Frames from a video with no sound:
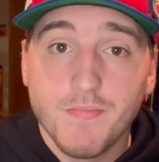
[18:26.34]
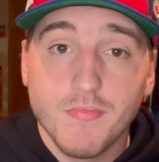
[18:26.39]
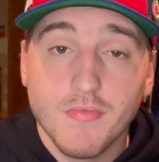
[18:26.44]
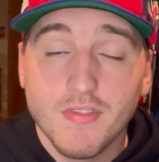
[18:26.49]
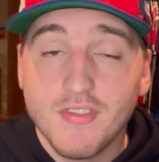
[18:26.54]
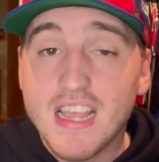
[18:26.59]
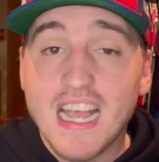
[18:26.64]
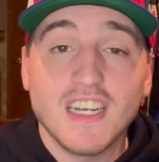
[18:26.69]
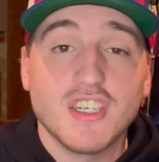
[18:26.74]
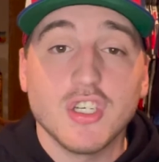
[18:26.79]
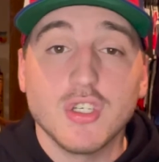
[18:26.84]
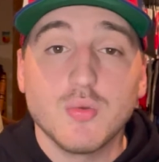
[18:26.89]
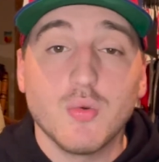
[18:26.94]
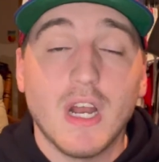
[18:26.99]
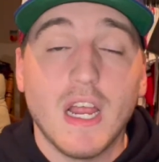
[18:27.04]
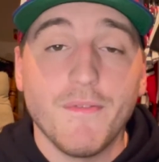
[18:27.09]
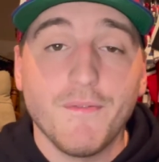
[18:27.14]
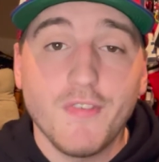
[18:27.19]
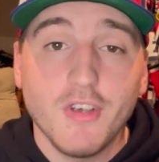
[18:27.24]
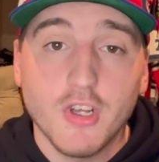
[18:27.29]
That's just what
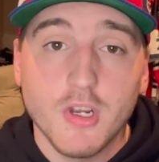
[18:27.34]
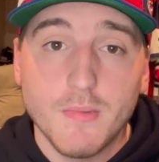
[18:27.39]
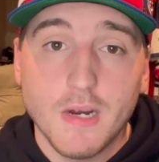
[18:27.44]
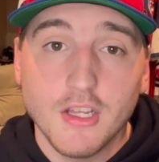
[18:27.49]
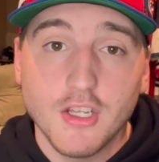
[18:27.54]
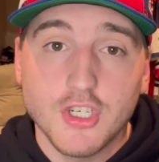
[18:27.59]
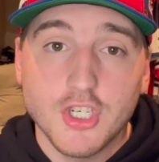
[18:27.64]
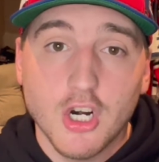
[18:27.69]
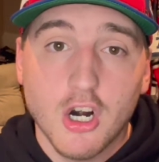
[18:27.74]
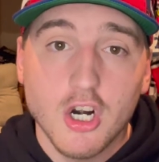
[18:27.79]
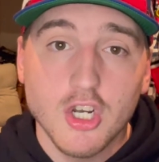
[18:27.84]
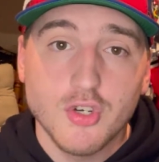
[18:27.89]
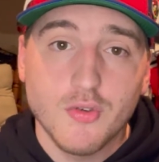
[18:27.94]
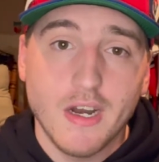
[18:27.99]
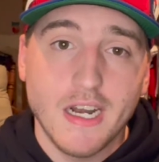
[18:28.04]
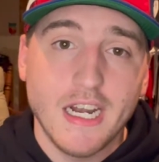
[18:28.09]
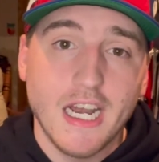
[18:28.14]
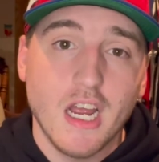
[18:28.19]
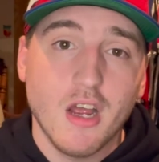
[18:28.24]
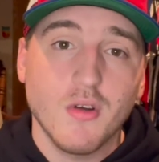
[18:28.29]
I'm feeling about the Chargers
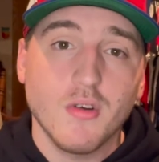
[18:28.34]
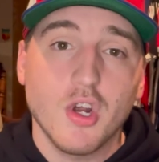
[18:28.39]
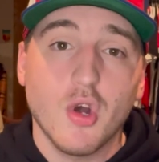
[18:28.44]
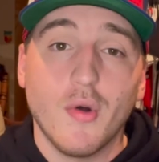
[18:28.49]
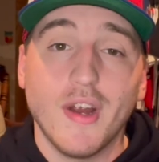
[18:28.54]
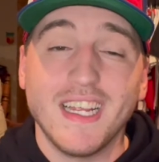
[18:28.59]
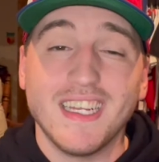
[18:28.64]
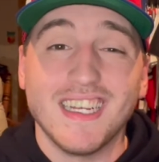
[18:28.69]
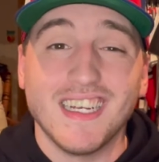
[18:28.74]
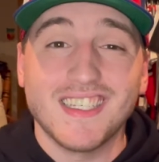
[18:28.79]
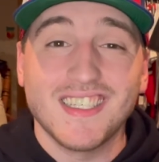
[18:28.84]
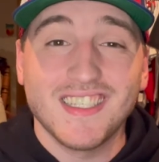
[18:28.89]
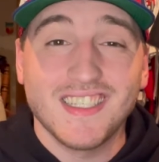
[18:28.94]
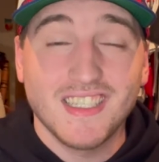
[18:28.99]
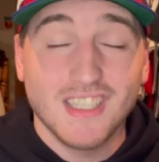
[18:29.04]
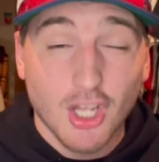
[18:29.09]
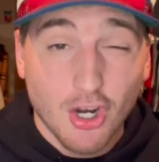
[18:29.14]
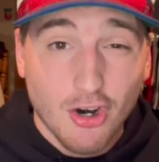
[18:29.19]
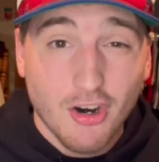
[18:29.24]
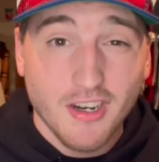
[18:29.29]
right now. Going to
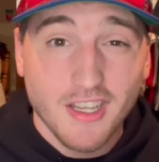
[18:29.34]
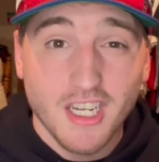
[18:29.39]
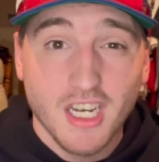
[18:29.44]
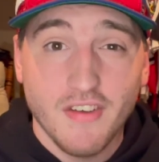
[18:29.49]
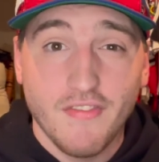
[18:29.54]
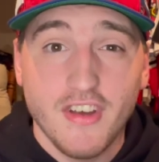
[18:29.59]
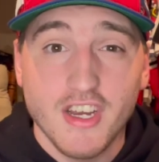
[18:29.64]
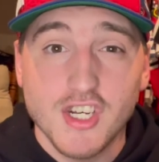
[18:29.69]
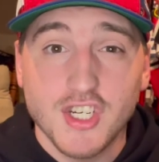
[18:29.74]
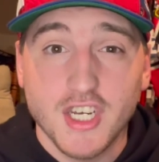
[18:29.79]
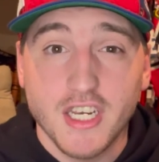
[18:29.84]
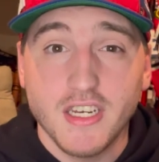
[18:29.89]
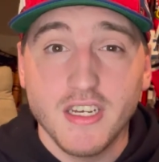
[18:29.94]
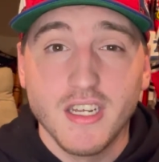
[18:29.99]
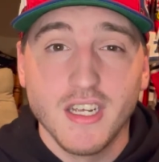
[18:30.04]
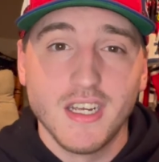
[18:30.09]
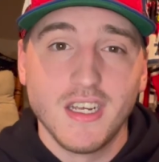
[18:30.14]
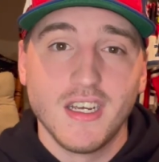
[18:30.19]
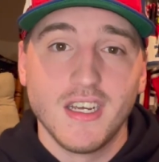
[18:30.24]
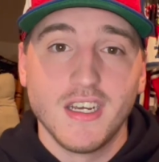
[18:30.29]
3rd in the division,
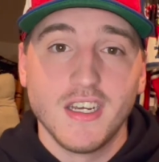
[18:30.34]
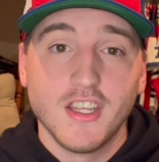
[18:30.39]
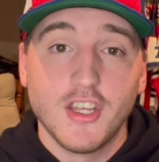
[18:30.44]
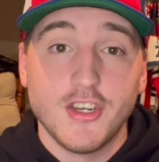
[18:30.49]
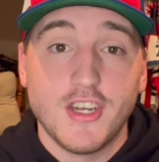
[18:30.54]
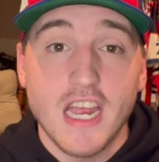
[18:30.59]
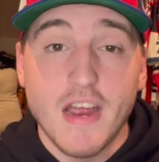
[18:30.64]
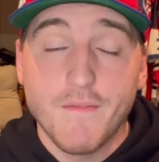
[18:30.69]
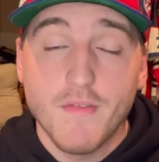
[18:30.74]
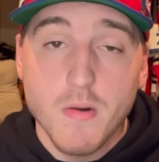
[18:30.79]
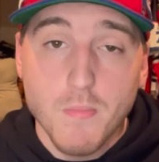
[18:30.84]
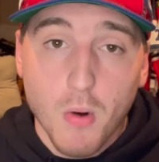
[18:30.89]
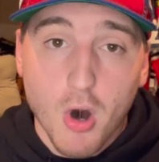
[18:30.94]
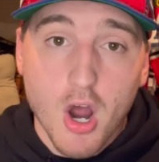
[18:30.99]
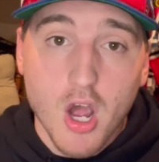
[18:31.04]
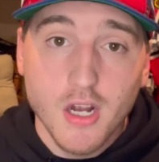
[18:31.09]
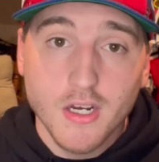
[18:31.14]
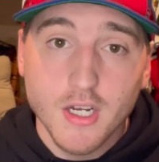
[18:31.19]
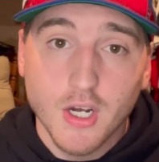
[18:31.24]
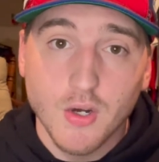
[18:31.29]
the Denver
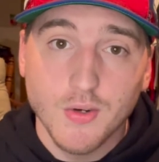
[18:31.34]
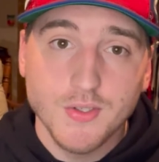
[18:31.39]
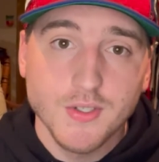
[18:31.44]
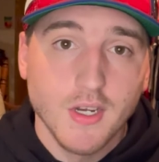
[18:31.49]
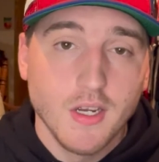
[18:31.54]
Broncos.